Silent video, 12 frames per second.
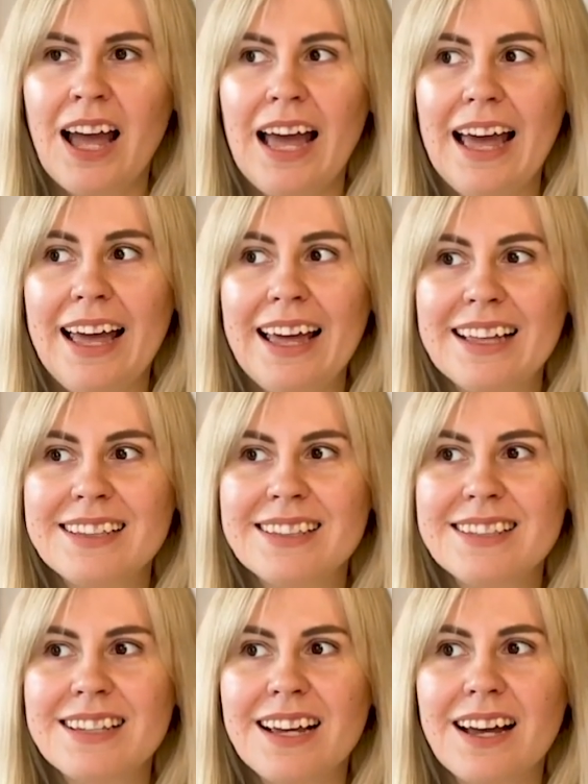And
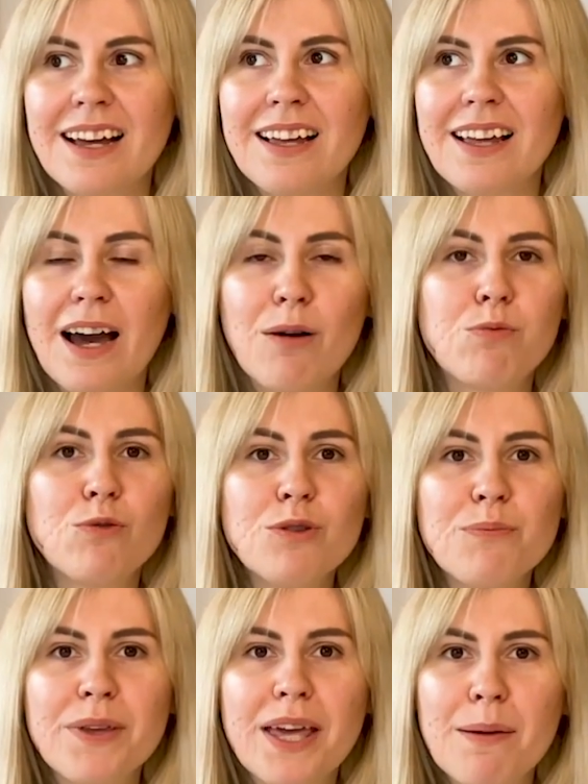I
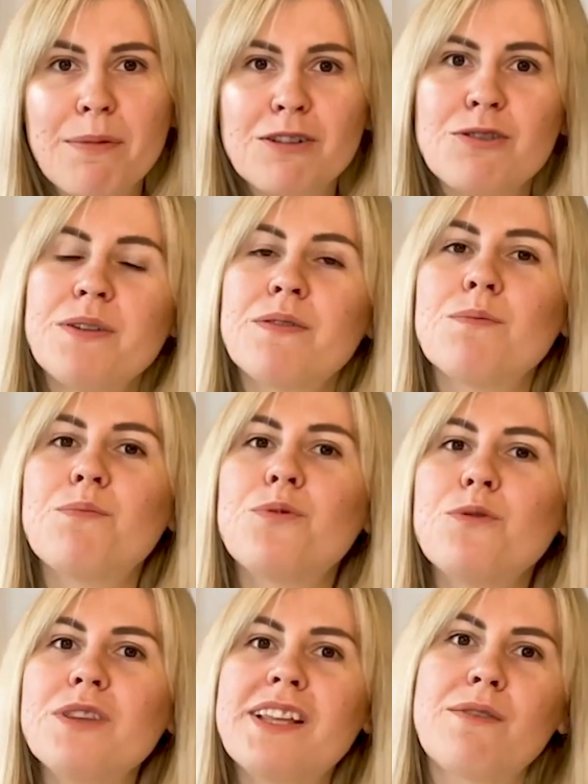wouldn't be able to even
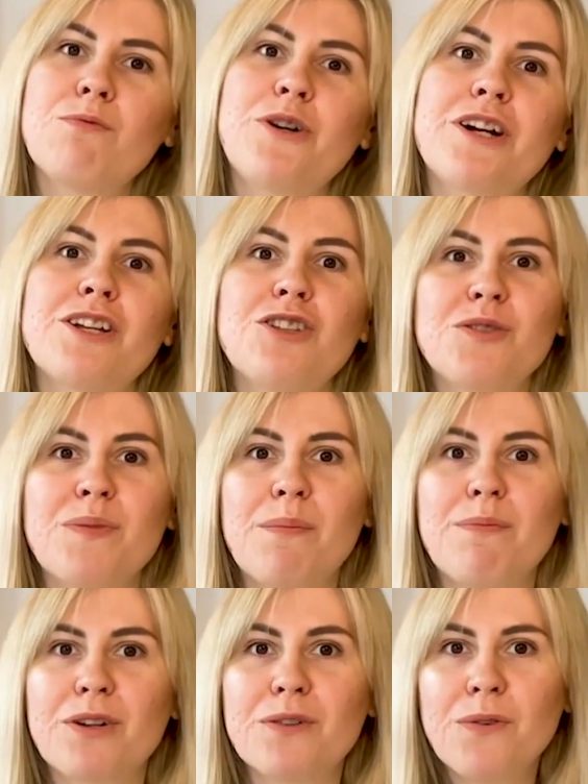put that work into my
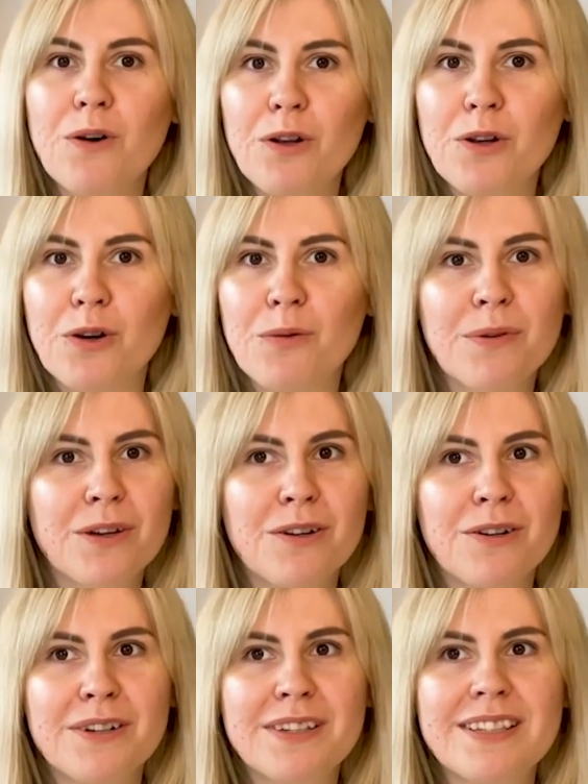portfolio
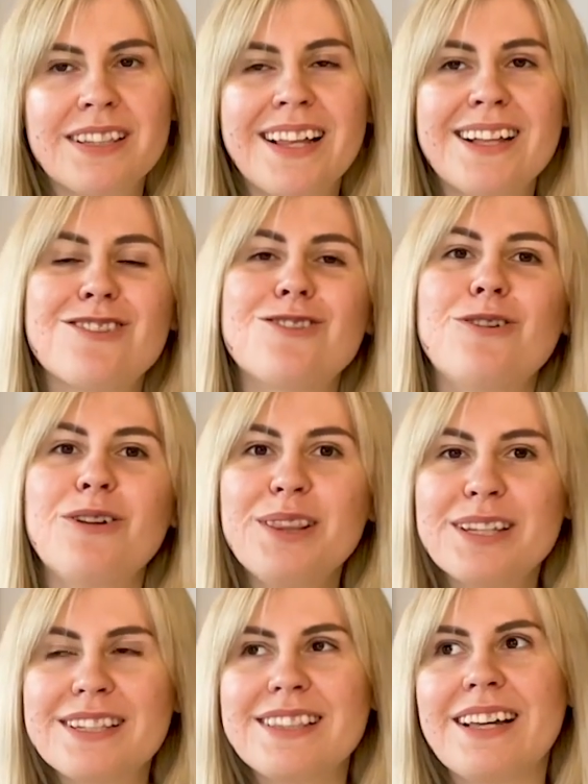because that's not
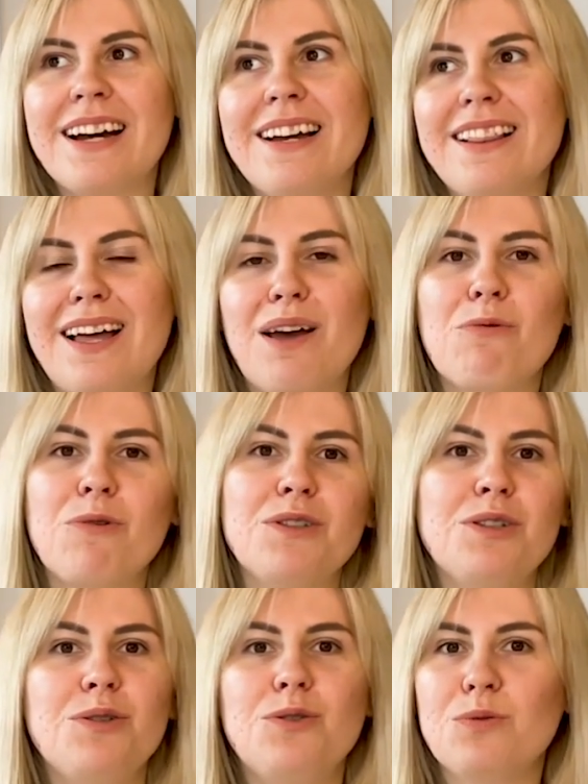the style I
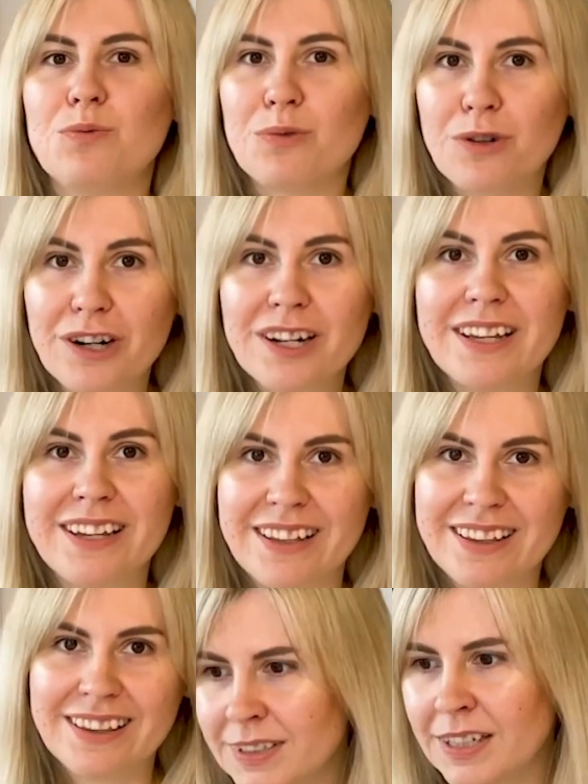wanted to work
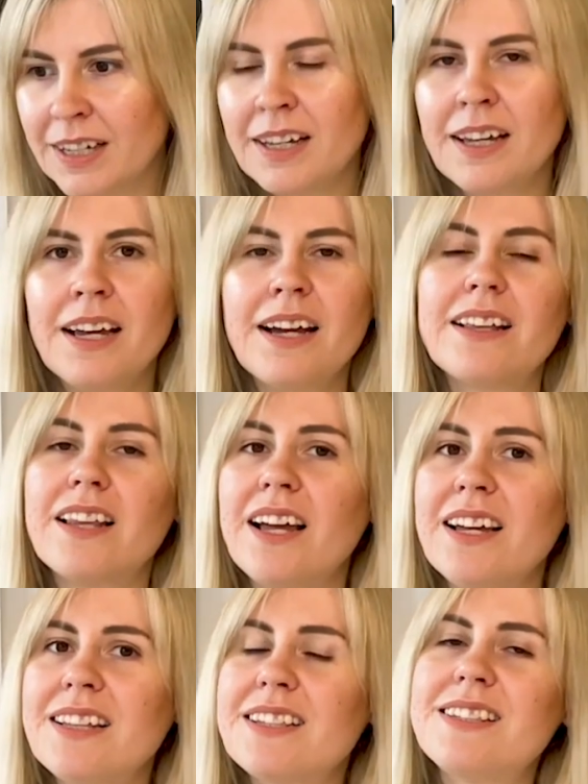in.
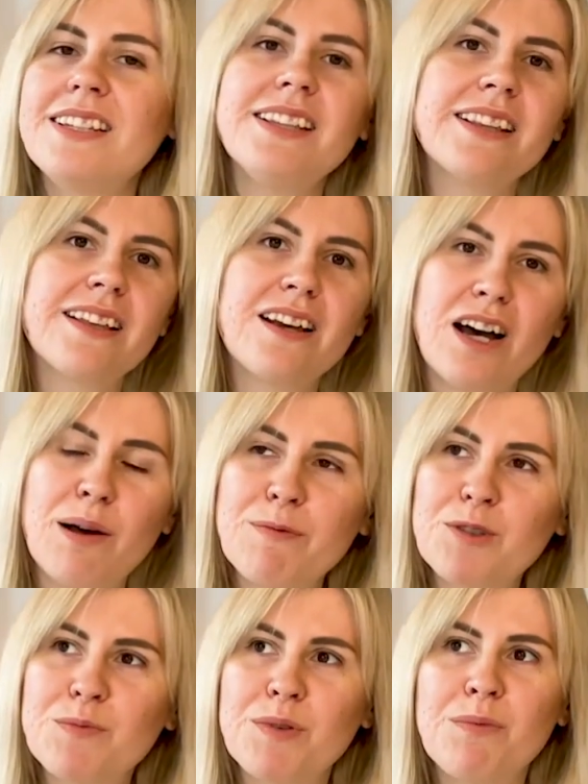Clients didn't come
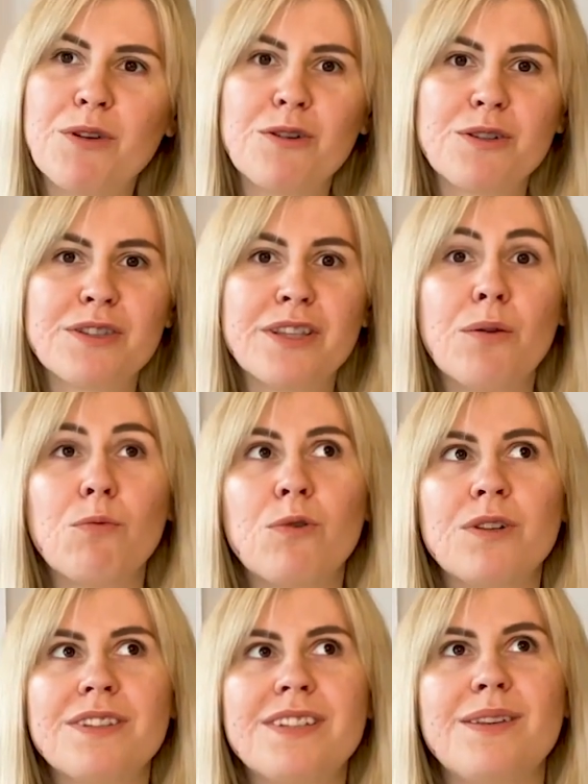to me because they
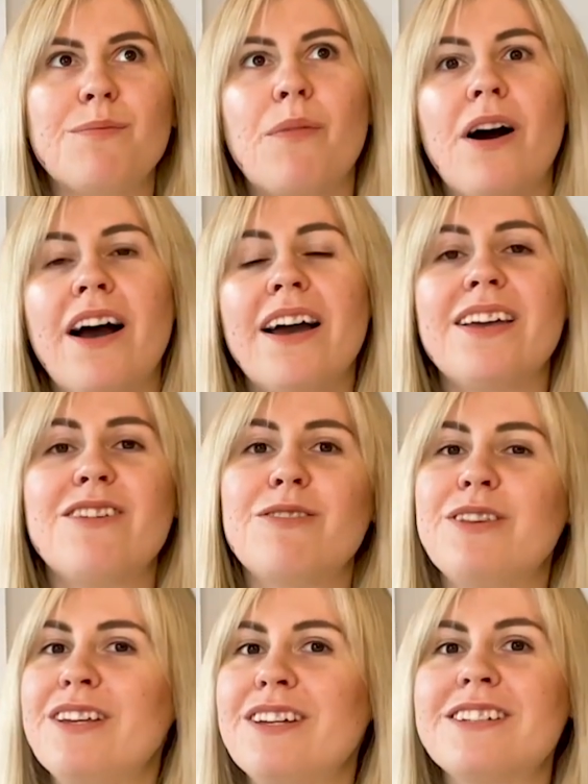wanted my
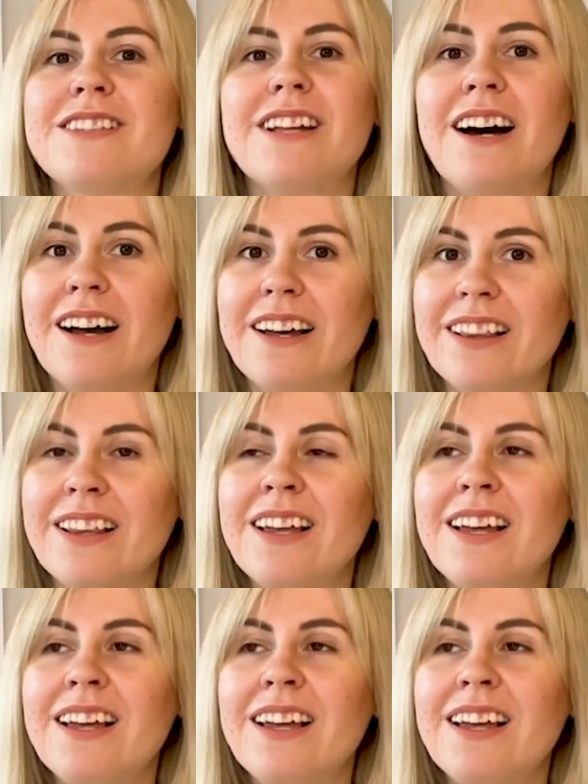unique style.